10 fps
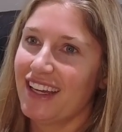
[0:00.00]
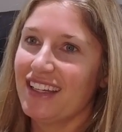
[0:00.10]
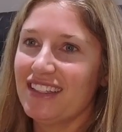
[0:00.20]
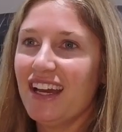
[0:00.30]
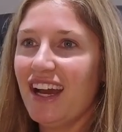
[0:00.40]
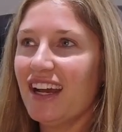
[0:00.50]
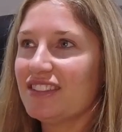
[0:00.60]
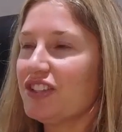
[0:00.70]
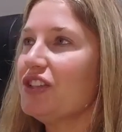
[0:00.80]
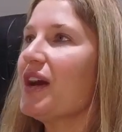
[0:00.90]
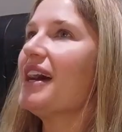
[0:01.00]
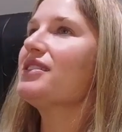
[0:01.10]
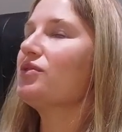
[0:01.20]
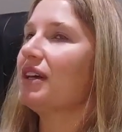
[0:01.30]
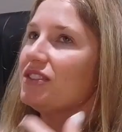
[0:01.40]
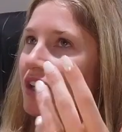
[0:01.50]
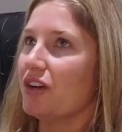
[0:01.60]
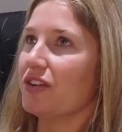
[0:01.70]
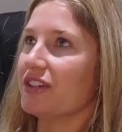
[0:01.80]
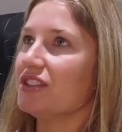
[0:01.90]
Yeah. Do you, as a restaurant
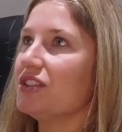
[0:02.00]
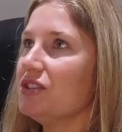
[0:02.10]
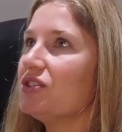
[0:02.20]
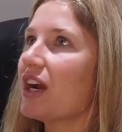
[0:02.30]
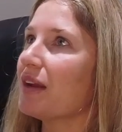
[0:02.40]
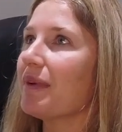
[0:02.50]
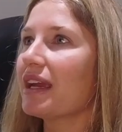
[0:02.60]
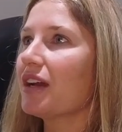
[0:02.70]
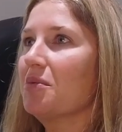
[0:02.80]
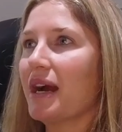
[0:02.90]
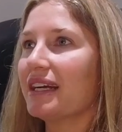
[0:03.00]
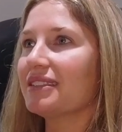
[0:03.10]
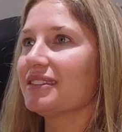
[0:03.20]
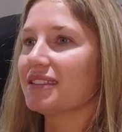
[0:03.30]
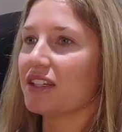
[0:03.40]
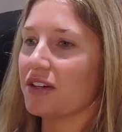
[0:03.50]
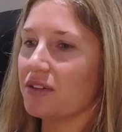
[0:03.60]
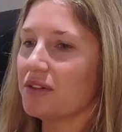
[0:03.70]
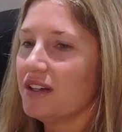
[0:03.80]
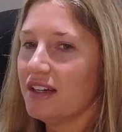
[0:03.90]
owner, do you try to make it a practice to go